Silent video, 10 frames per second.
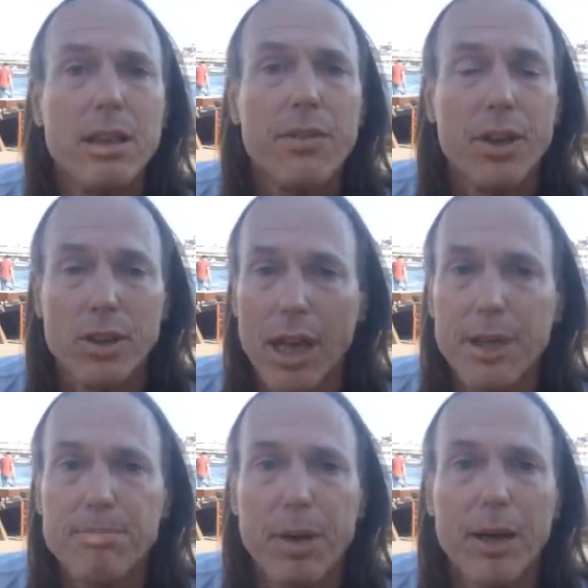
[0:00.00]
the
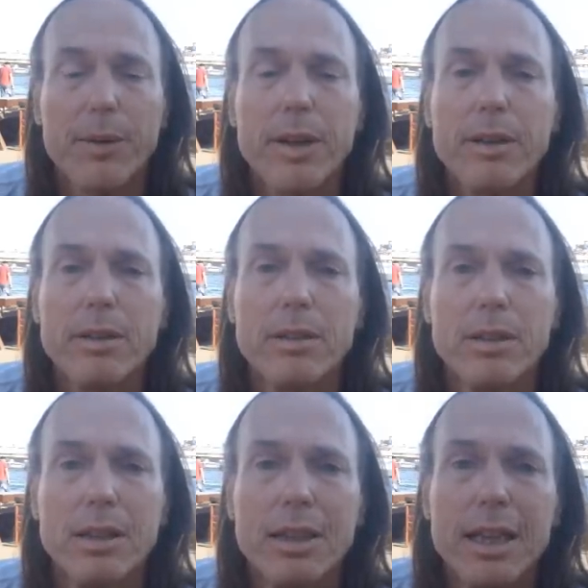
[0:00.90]
light bearer.
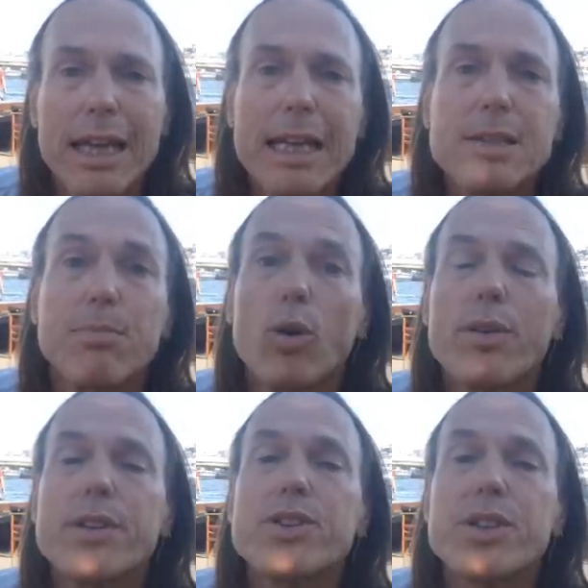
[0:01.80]
He's
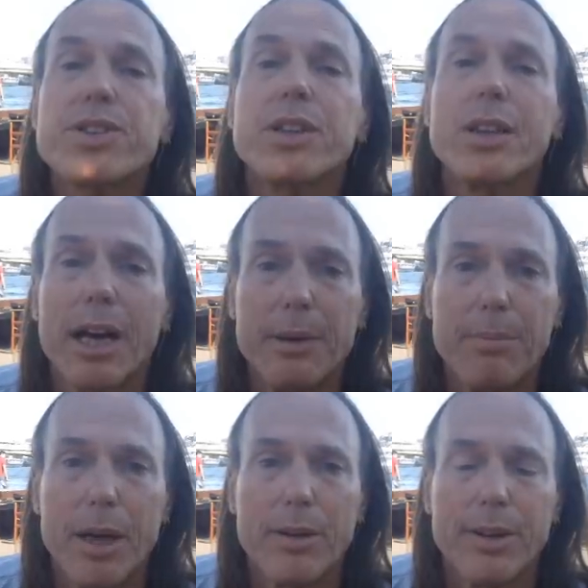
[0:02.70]
more than just a light
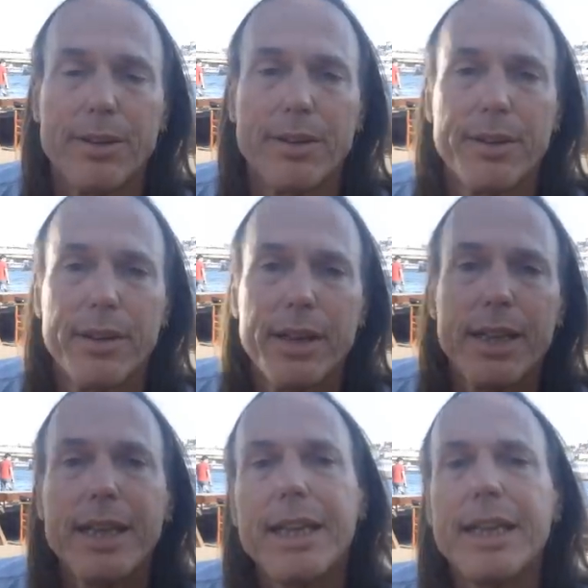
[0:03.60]
bearer.
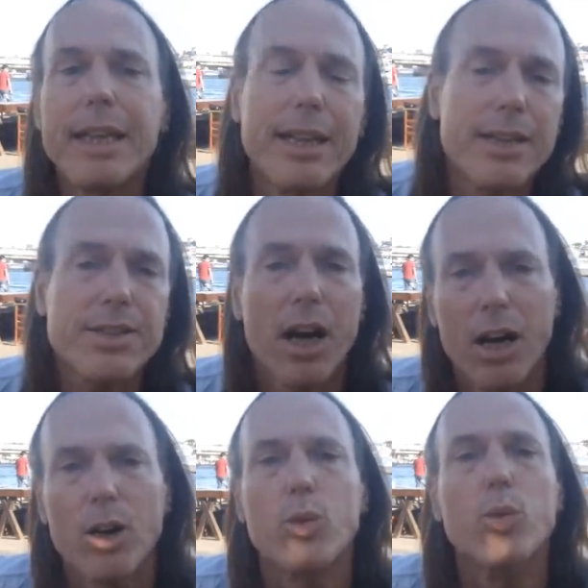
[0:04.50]
He is
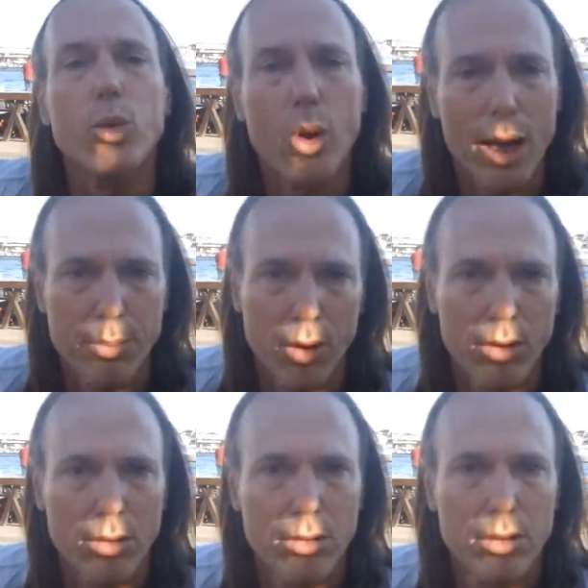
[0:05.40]
a rebel.
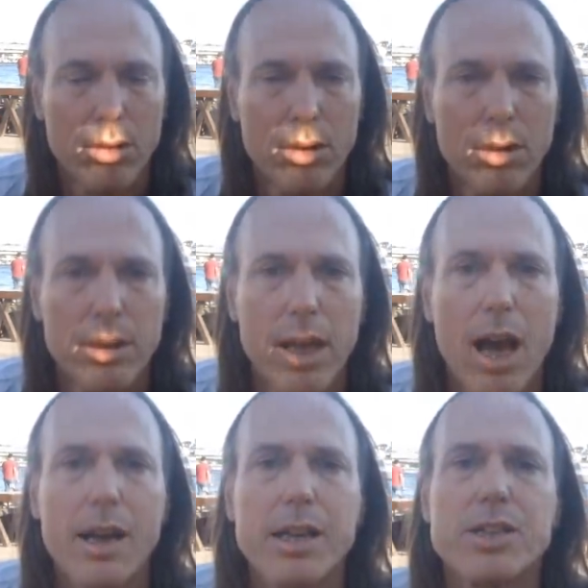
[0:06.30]

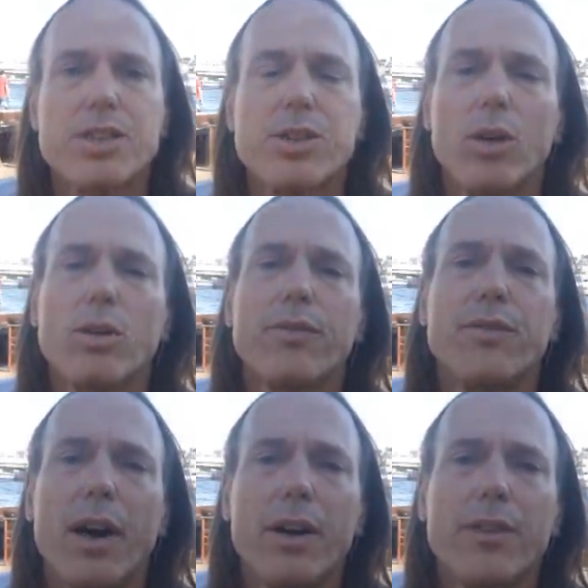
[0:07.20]
Yeah, he stole
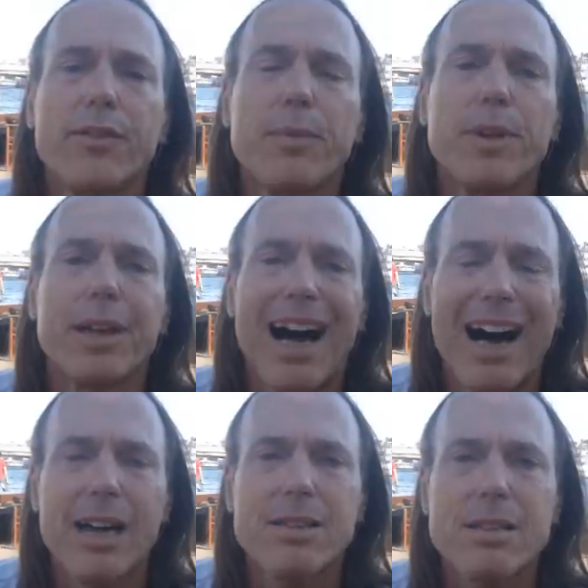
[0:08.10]
fire from the
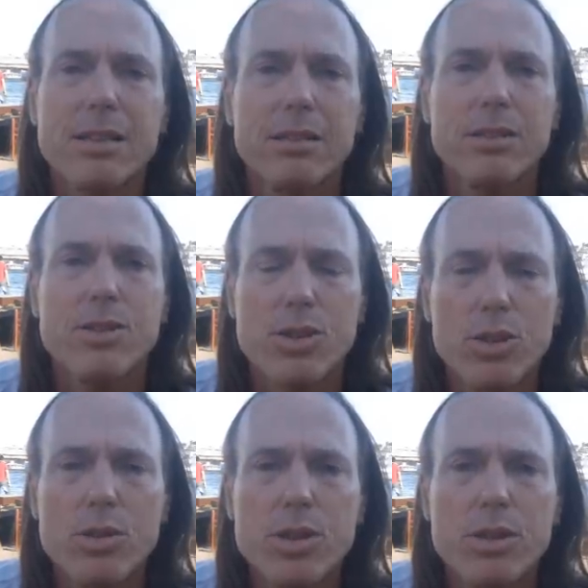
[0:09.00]
gods,
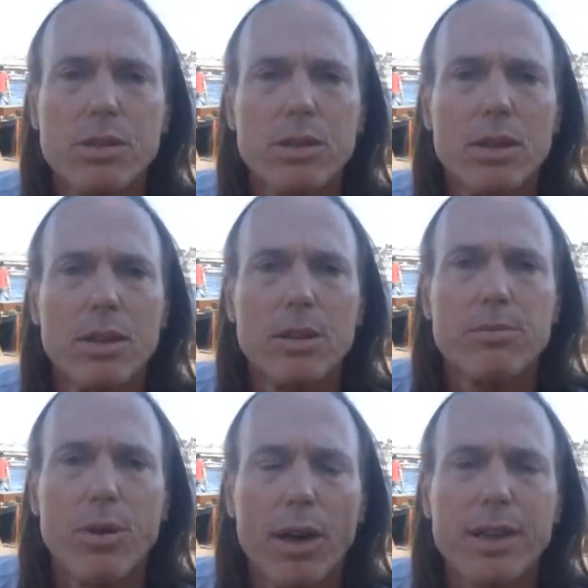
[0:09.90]
Zeus,
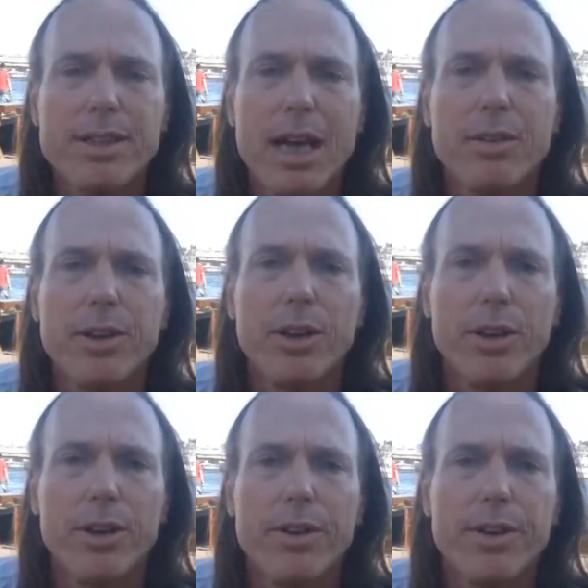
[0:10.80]
brought it down to
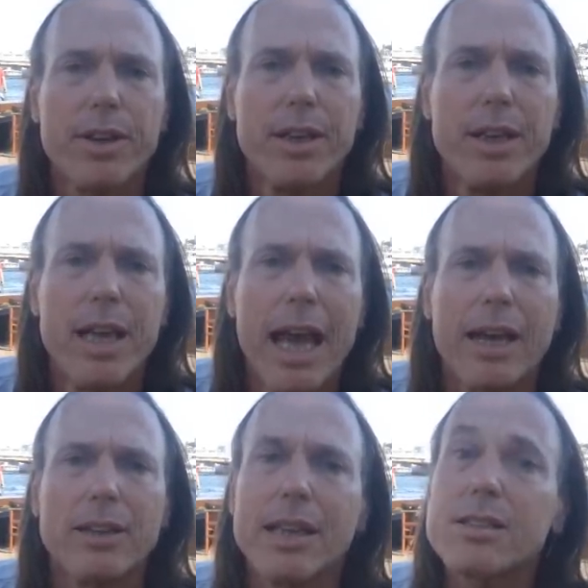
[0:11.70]
earth,
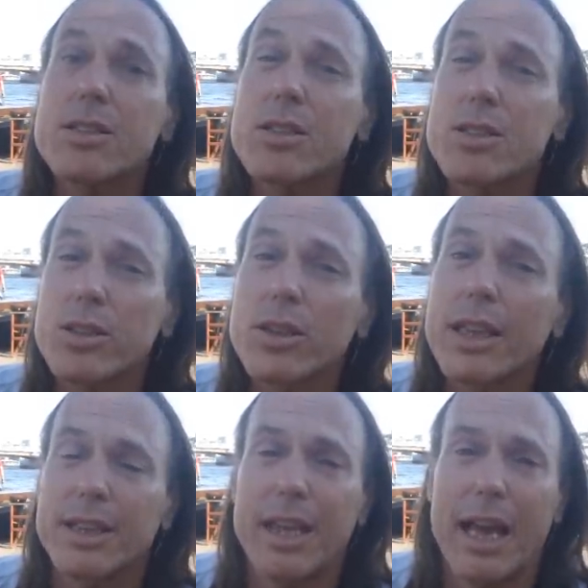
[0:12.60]
and let's just
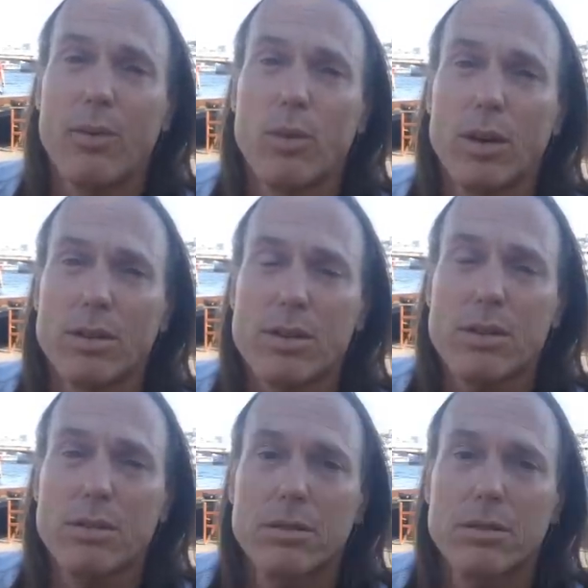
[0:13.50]
look at that once.